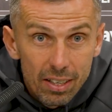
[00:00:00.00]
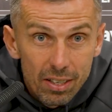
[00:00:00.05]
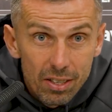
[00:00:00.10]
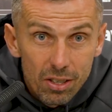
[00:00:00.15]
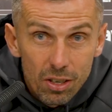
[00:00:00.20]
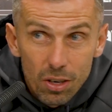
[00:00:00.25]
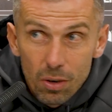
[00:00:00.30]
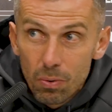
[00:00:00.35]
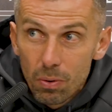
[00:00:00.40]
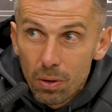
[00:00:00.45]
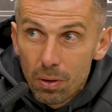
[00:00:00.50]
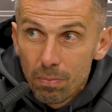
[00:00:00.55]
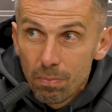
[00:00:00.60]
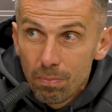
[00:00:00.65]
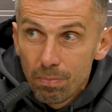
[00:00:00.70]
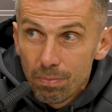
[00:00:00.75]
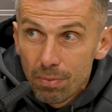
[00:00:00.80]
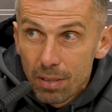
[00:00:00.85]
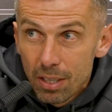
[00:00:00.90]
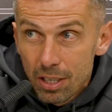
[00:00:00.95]
So um,
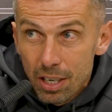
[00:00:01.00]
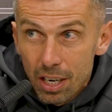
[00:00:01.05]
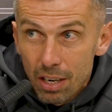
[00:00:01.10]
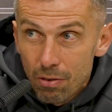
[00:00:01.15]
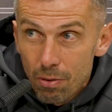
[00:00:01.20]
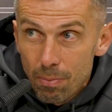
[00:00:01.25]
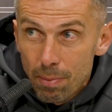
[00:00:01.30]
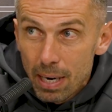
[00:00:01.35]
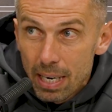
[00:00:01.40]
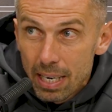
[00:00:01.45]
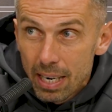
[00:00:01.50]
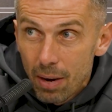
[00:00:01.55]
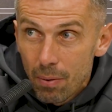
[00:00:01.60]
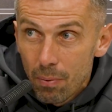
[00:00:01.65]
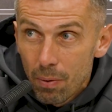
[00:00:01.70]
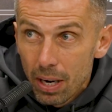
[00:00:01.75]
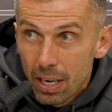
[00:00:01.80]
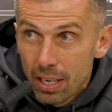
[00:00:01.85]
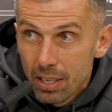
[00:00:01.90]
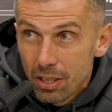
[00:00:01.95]
it's going to remain that
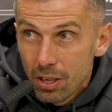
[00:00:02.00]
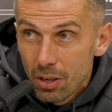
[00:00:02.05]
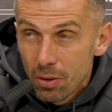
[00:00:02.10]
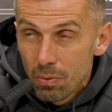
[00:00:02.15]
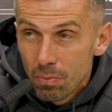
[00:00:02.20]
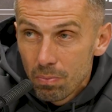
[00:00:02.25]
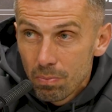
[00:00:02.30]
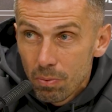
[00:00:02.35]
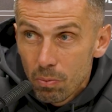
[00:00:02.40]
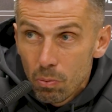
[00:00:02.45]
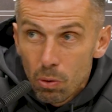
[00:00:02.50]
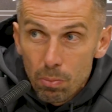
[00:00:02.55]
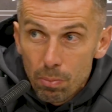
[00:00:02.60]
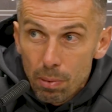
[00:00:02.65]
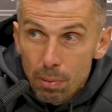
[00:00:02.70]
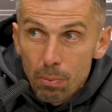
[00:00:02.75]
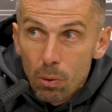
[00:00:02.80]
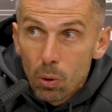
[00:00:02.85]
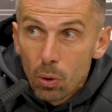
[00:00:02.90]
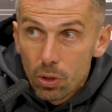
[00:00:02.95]
way. So would
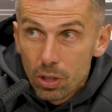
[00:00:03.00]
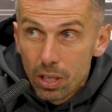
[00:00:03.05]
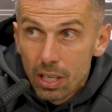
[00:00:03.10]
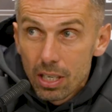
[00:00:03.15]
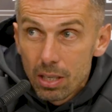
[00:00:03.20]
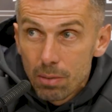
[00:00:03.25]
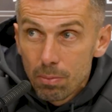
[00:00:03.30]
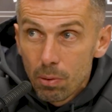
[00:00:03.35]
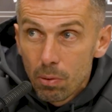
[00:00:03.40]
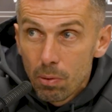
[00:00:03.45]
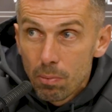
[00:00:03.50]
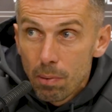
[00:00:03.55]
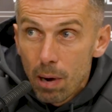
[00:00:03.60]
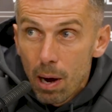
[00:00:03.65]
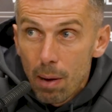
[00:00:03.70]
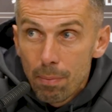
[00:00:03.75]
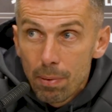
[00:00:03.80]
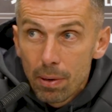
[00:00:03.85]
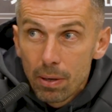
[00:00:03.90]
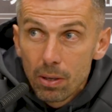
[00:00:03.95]
be more sensible, in
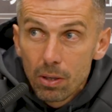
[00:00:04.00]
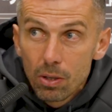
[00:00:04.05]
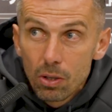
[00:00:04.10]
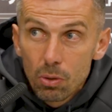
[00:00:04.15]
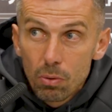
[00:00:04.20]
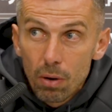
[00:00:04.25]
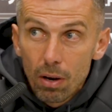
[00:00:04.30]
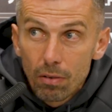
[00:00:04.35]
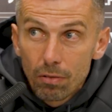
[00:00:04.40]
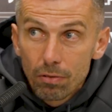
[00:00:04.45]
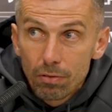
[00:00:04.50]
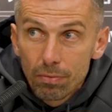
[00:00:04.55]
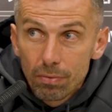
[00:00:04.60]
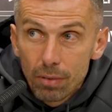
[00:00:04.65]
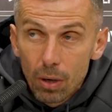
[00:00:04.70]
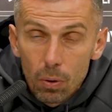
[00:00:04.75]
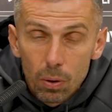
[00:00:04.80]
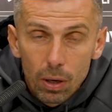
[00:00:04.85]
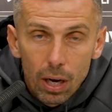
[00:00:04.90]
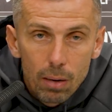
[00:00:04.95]
my opinion, to have
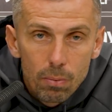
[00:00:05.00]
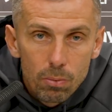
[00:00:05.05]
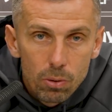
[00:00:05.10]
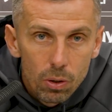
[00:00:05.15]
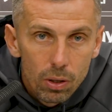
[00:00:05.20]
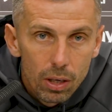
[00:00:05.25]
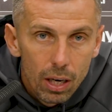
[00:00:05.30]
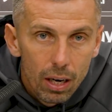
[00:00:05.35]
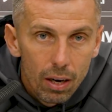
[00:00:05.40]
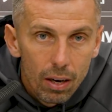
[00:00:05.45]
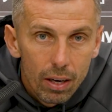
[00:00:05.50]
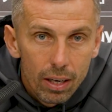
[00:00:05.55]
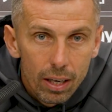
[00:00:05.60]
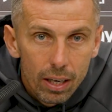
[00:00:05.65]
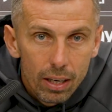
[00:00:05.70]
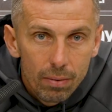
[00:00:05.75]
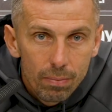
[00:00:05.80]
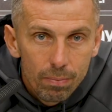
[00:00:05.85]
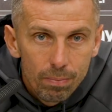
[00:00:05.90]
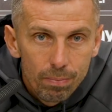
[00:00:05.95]
no games on deadline day.